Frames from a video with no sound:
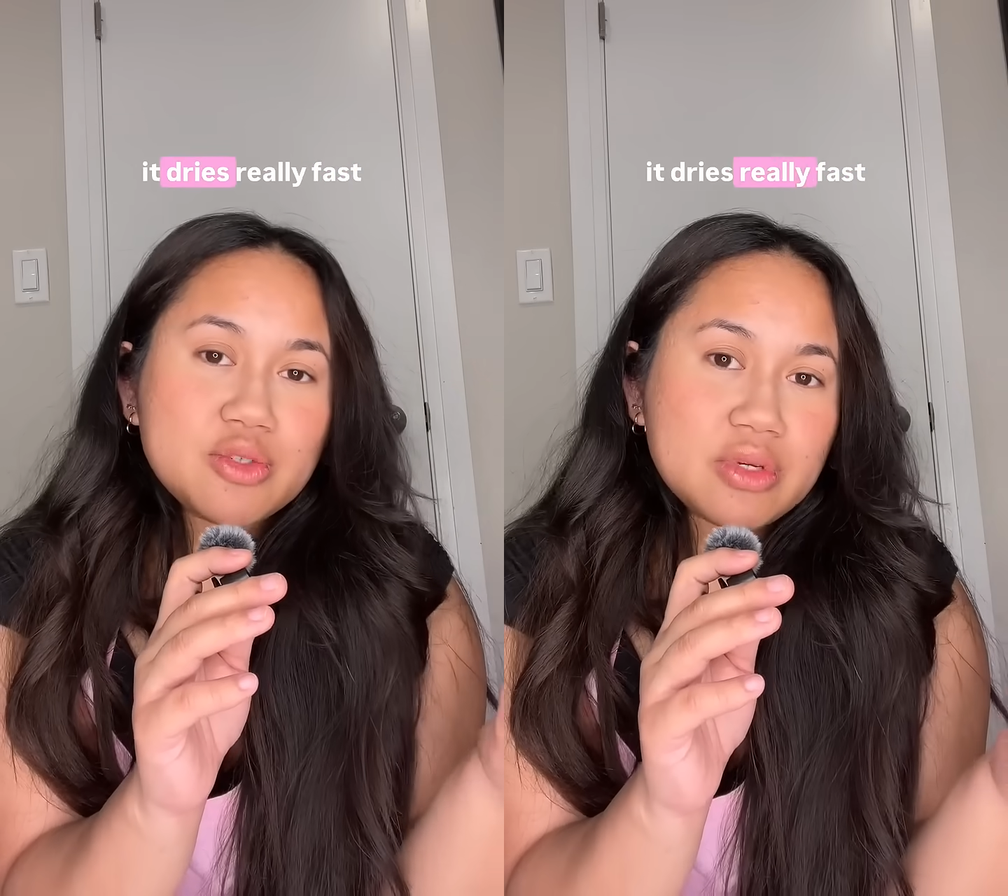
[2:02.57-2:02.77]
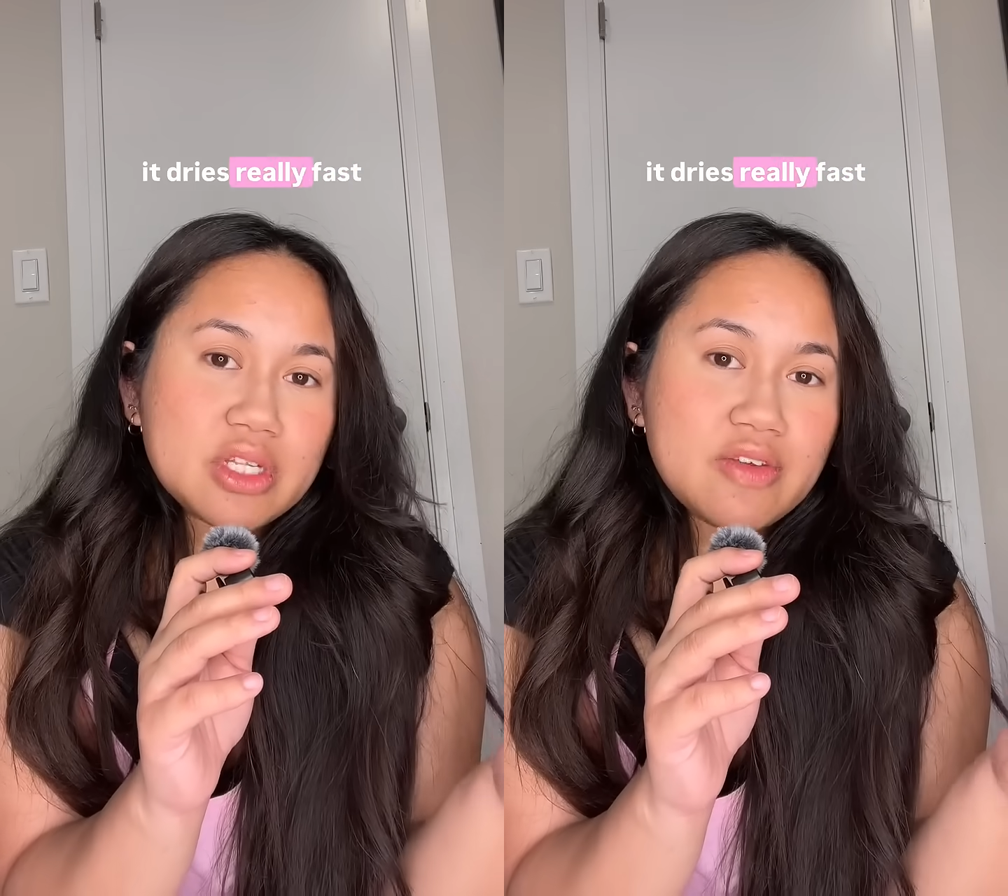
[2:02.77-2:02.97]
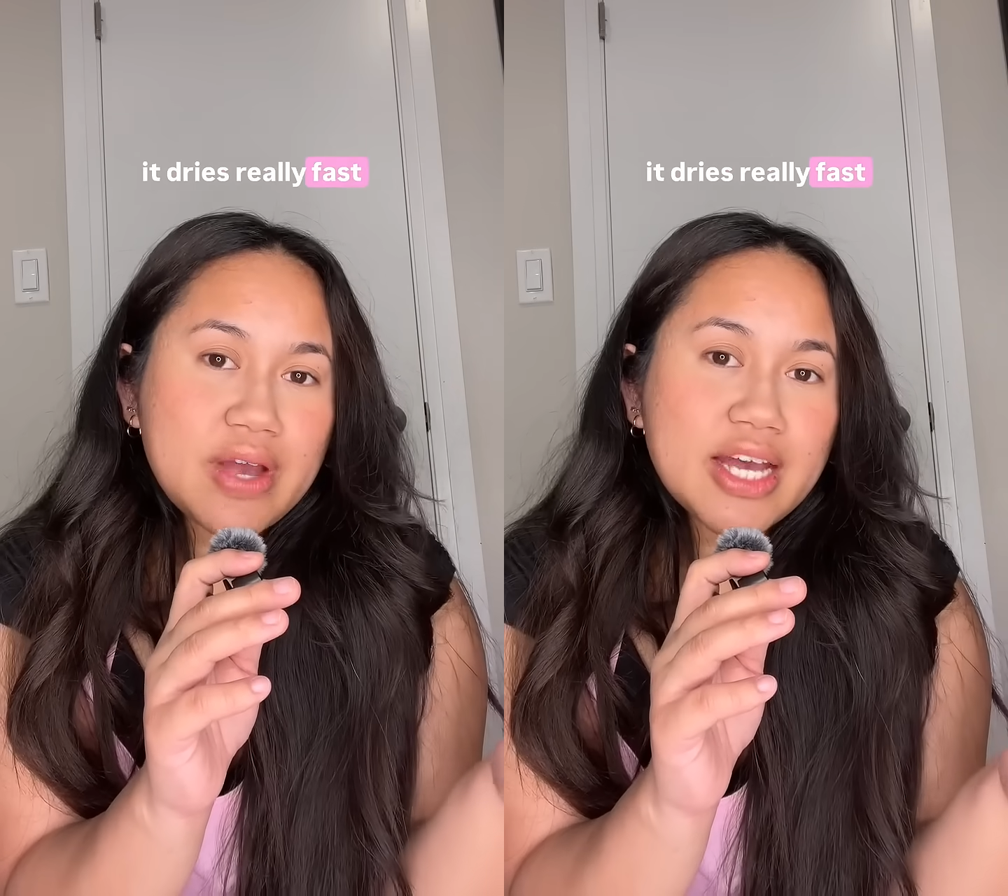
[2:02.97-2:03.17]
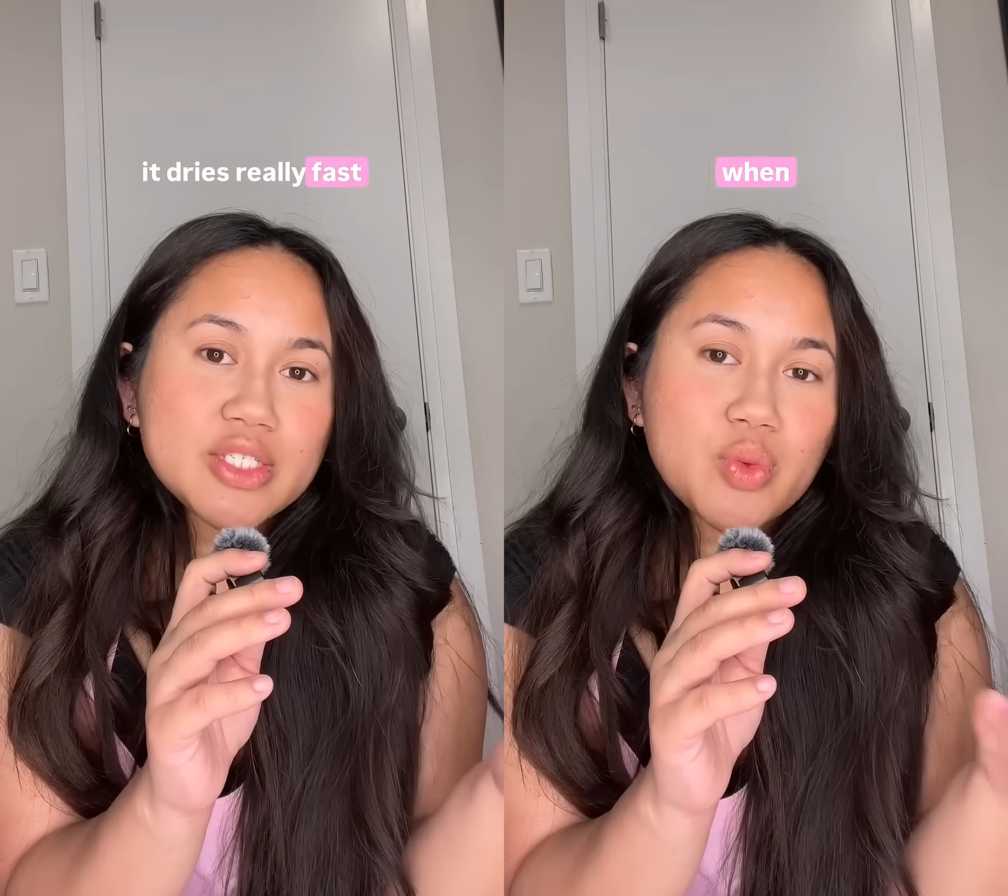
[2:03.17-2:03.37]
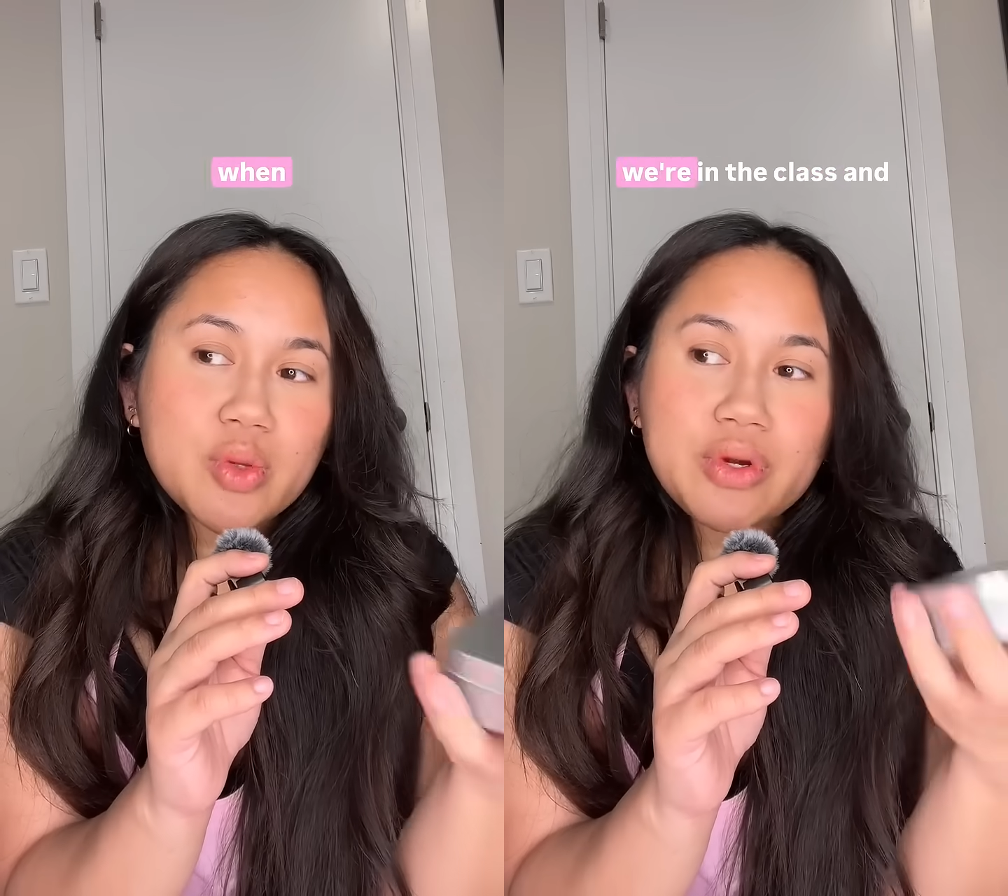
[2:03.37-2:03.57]
really fast
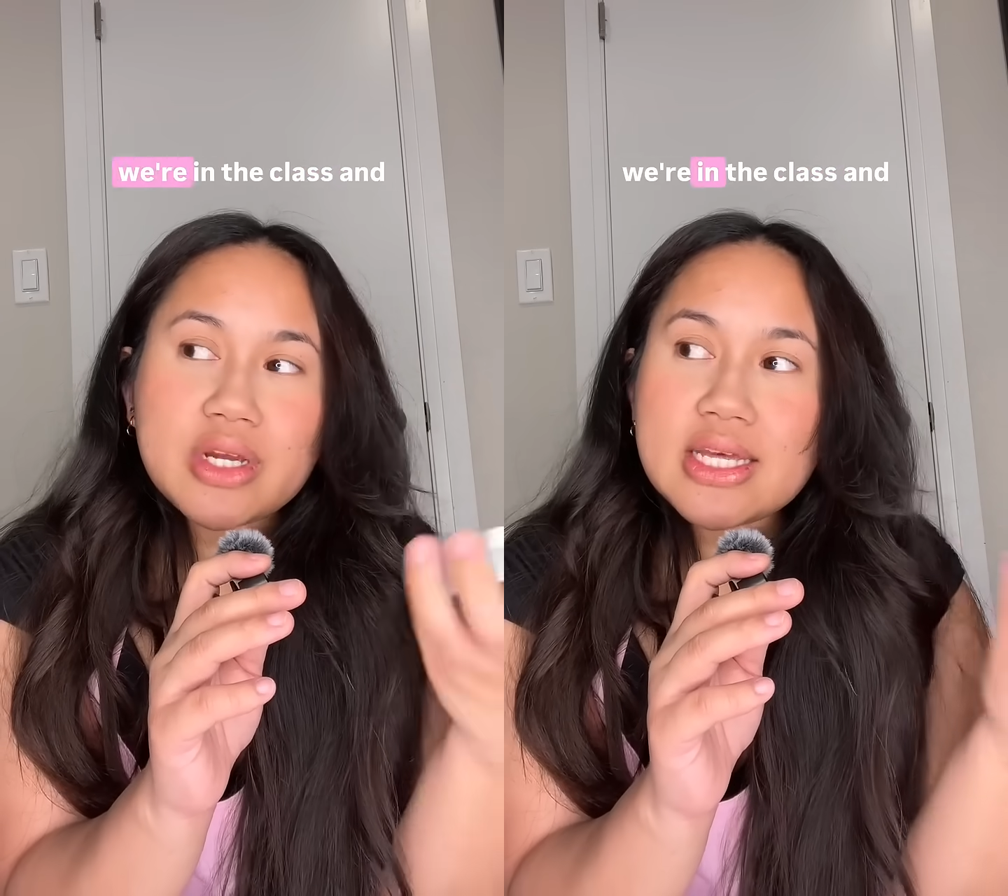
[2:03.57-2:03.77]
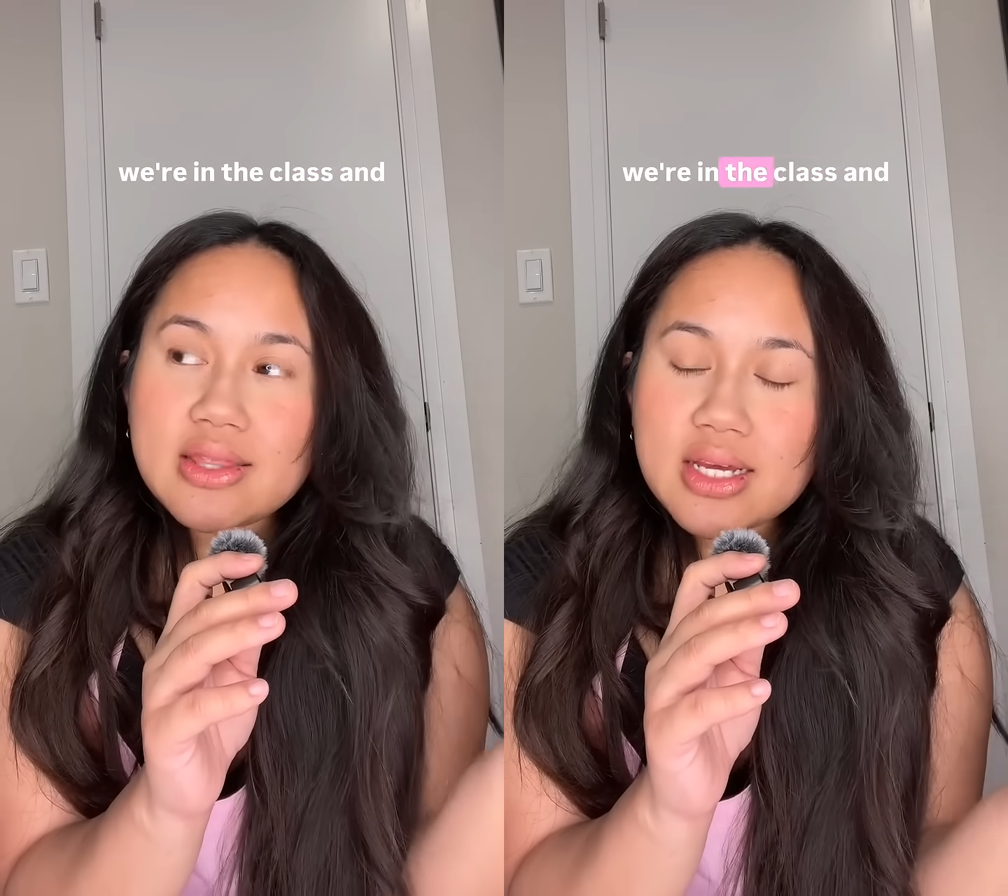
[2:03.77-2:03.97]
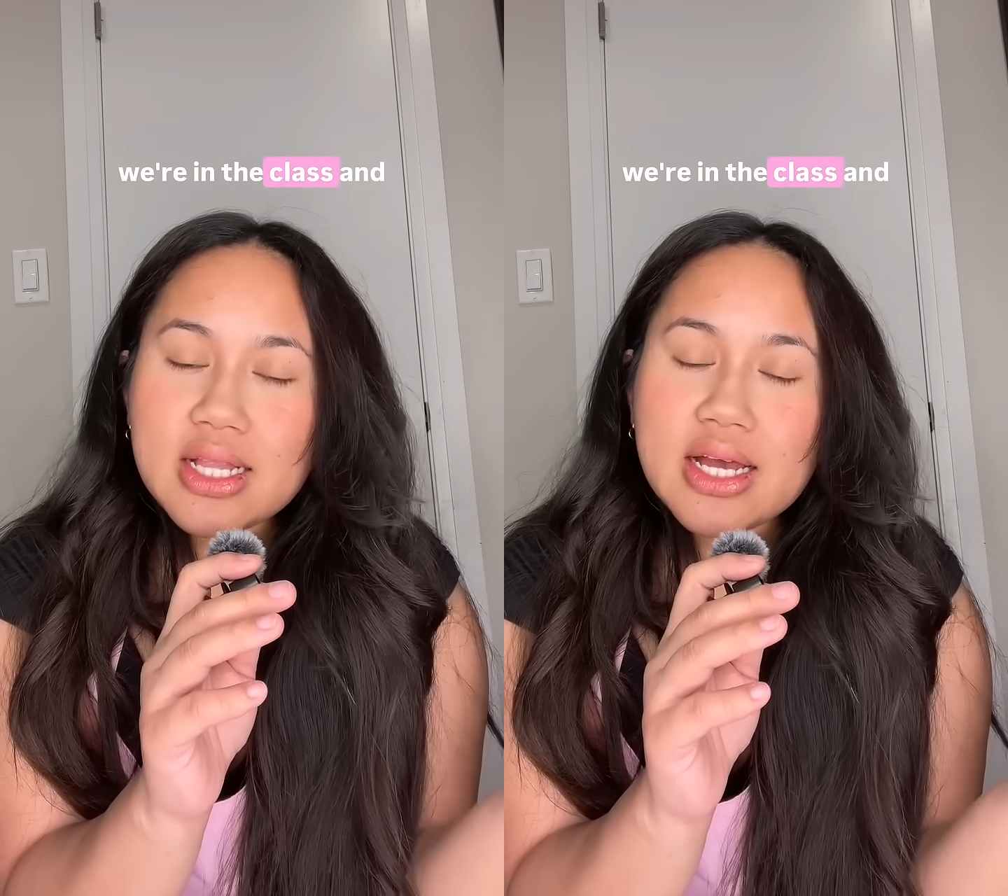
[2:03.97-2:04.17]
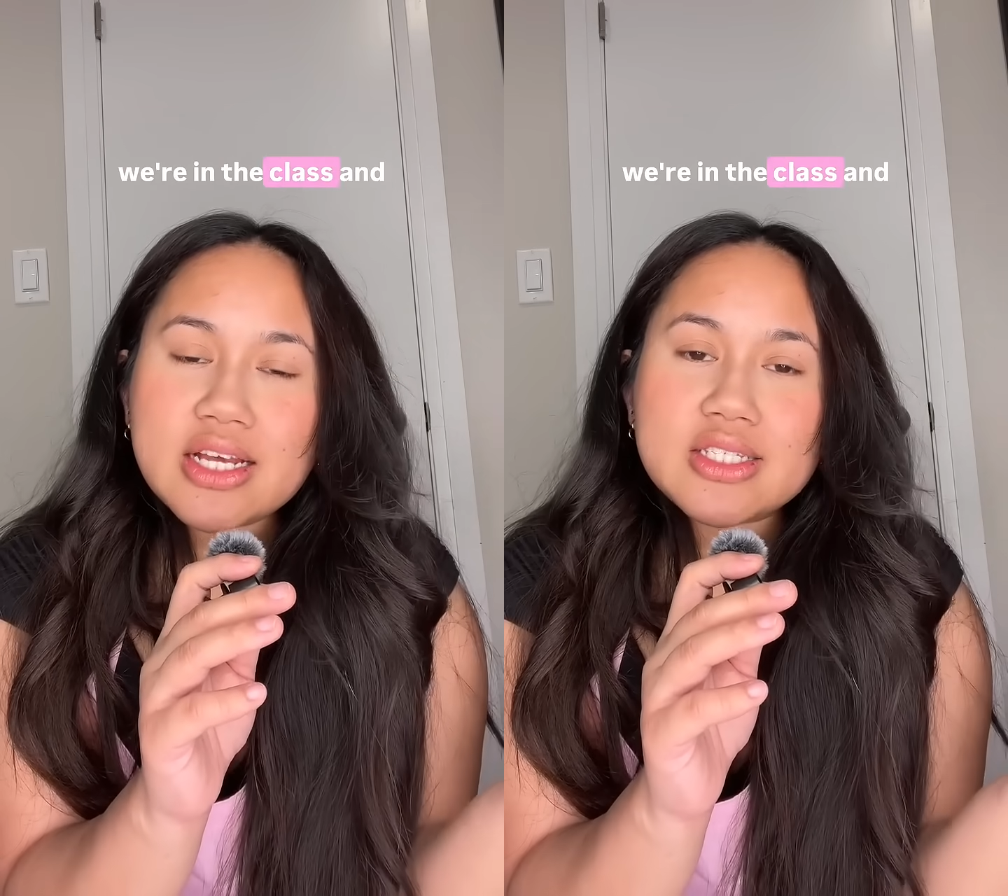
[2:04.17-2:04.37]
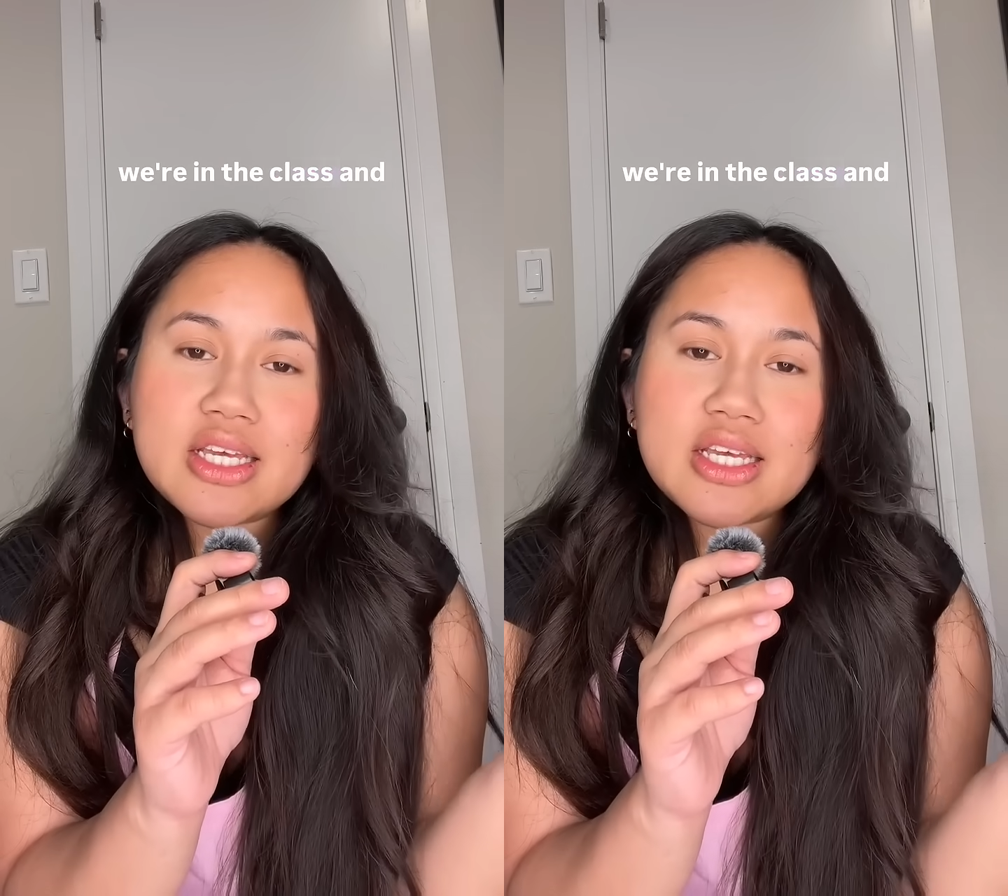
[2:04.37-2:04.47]
when we're in the class,